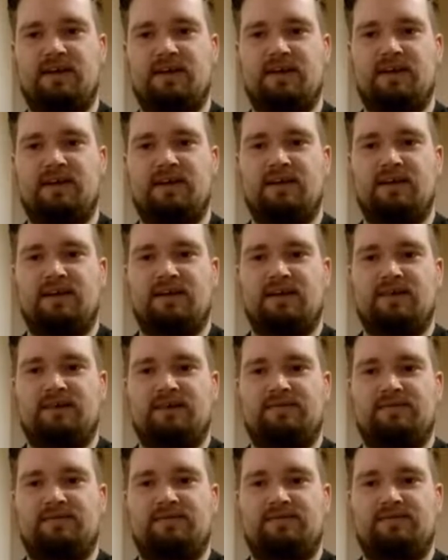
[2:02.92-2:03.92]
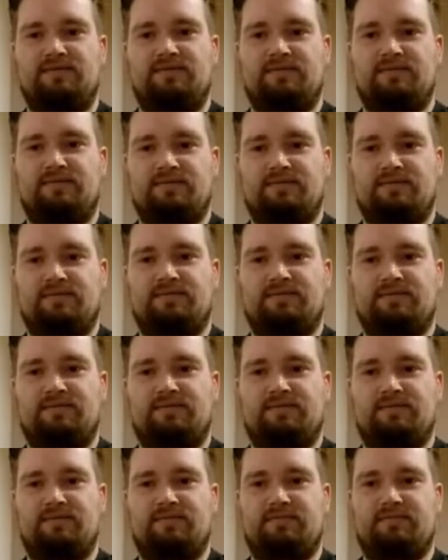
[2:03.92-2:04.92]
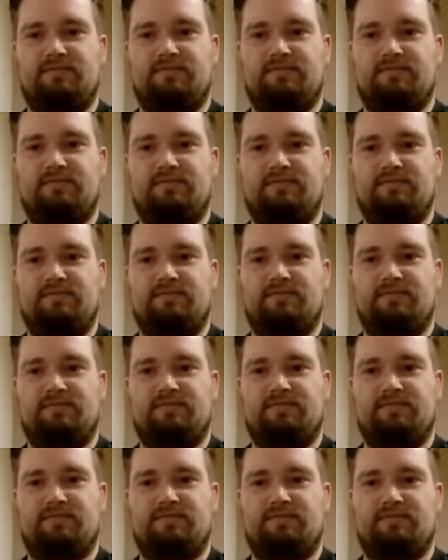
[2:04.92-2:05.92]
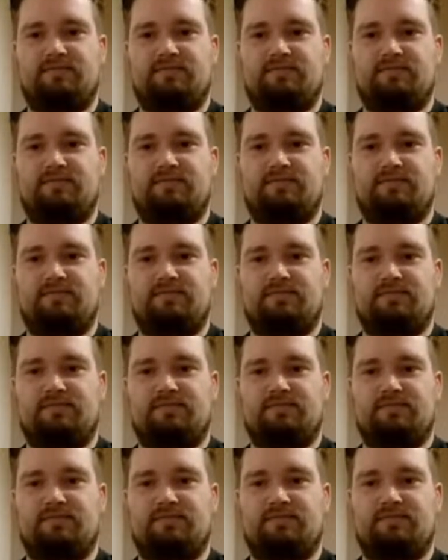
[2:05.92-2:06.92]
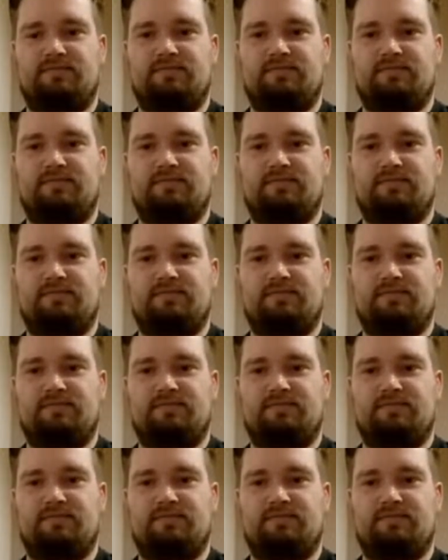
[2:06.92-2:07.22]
(not speaking)